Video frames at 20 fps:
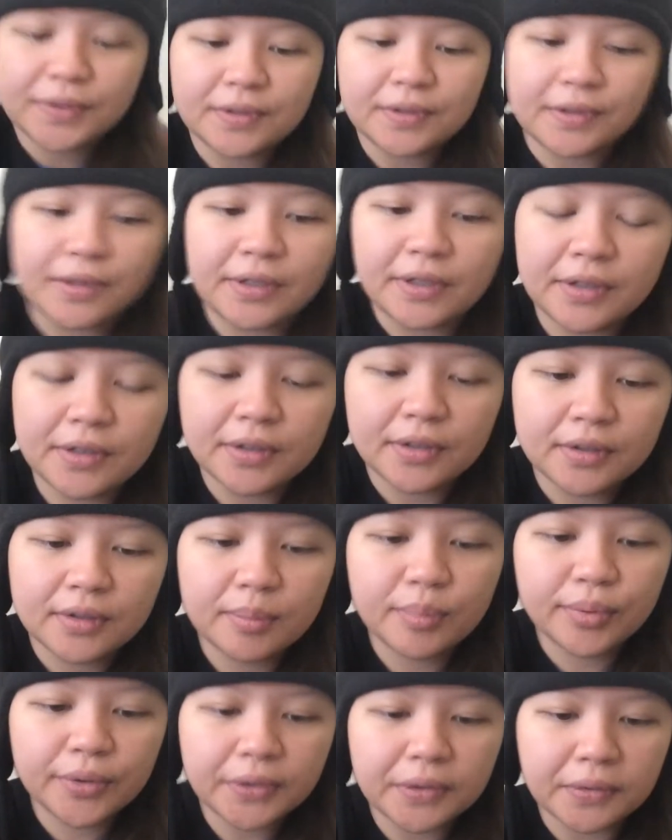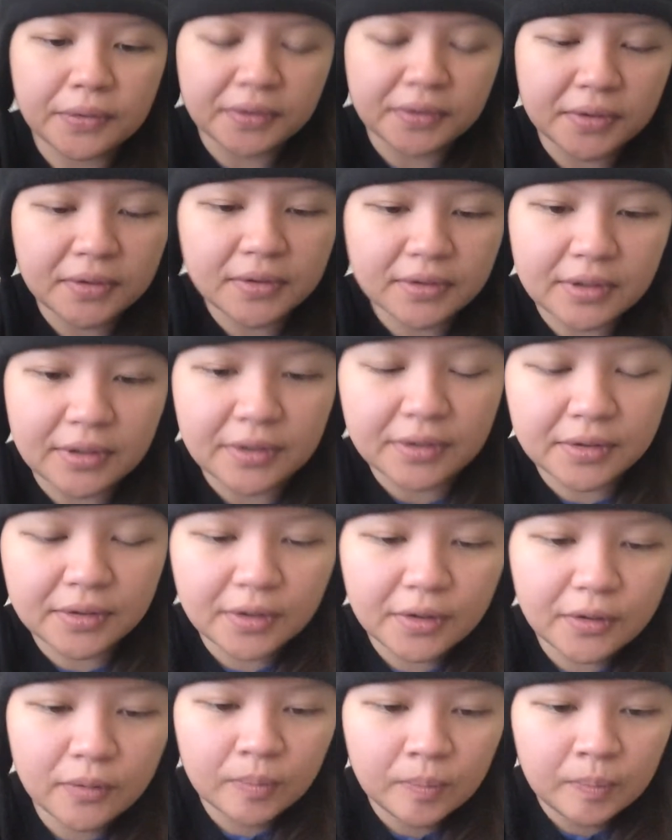like pros. Okay,
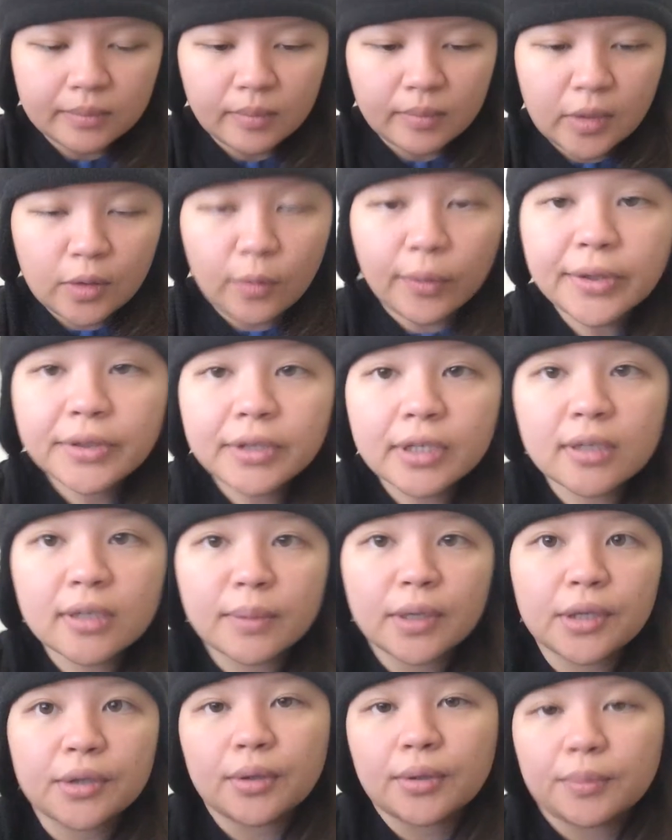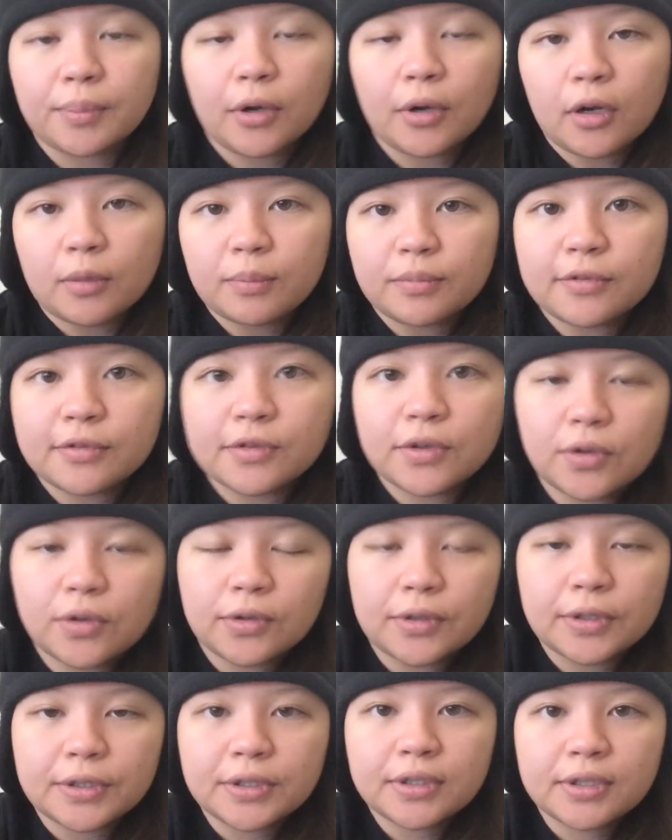so one thing about the pump, of
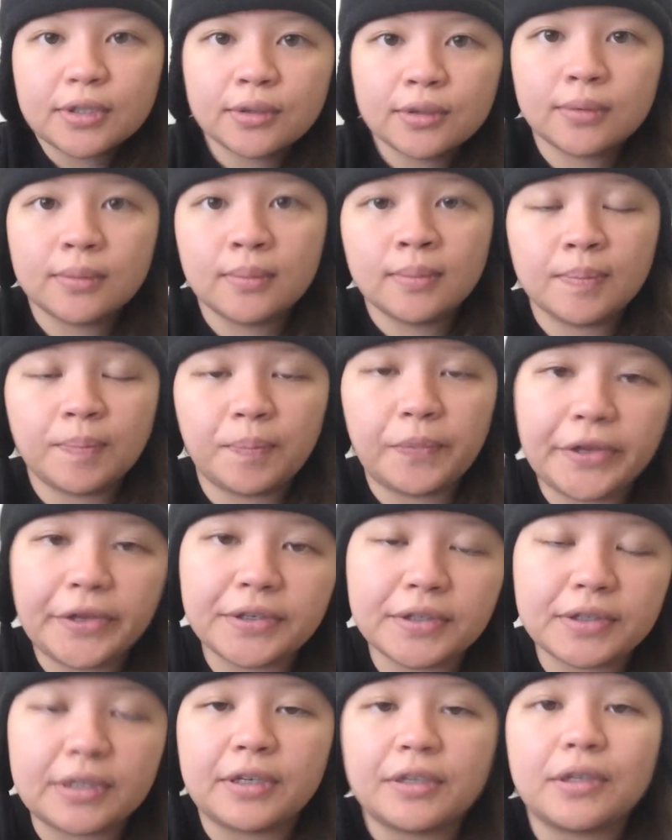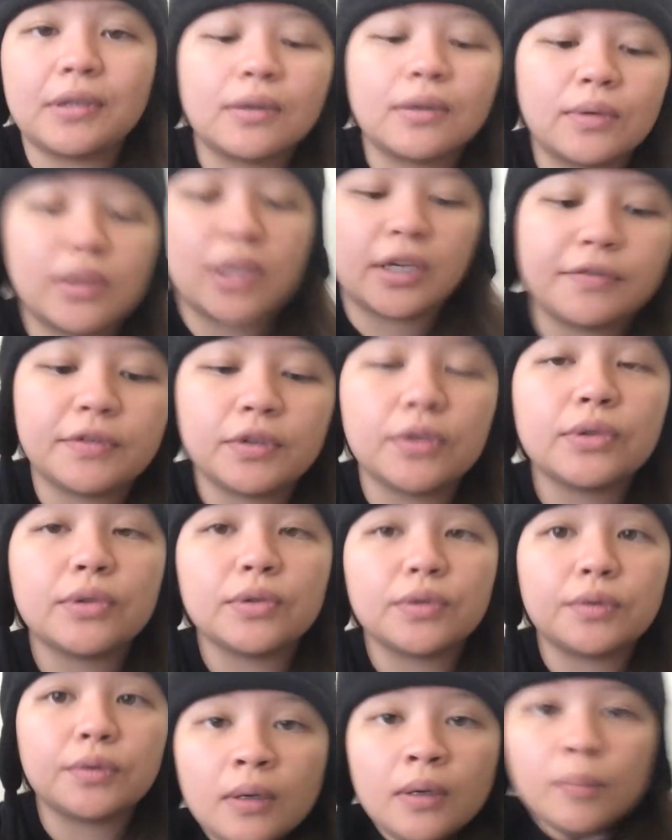course, is that you don't have to
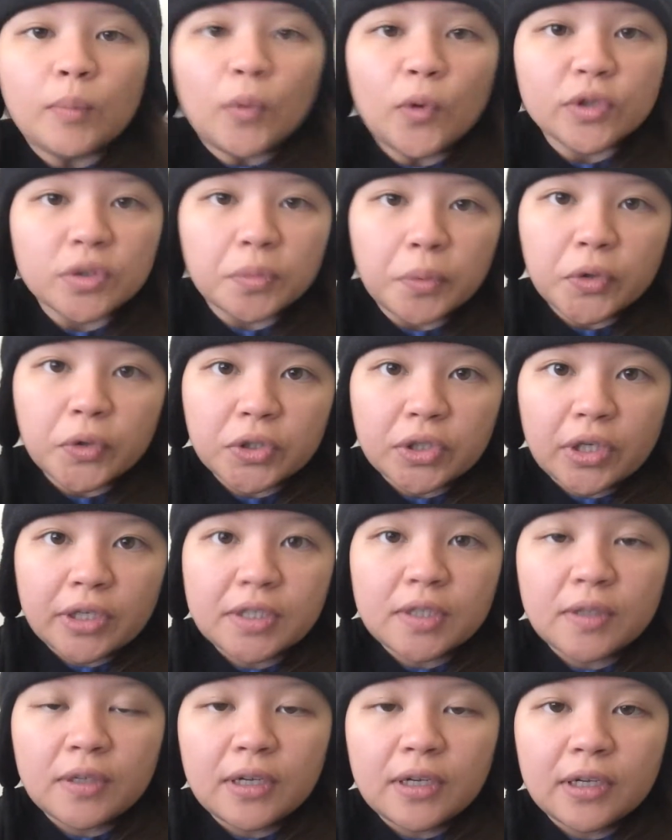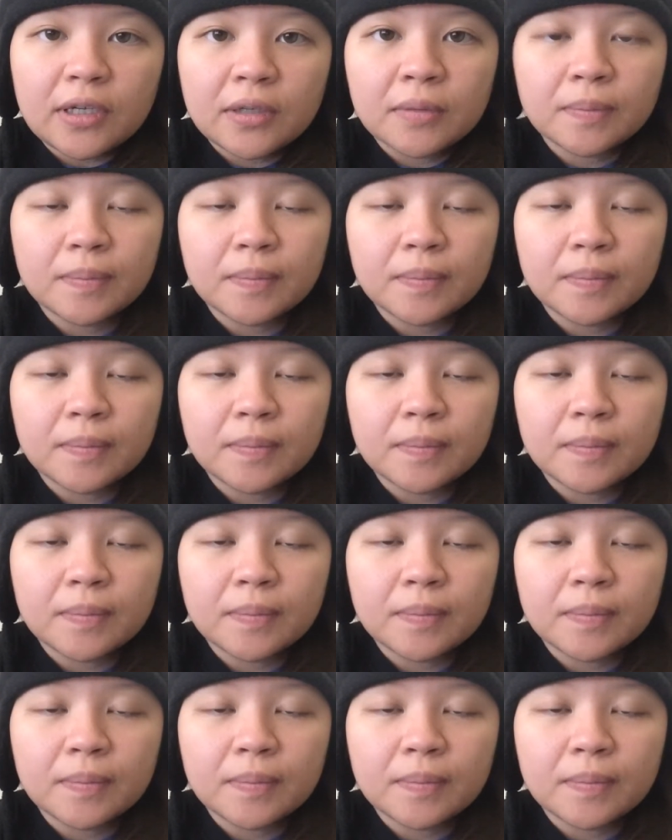do multiple shots a day.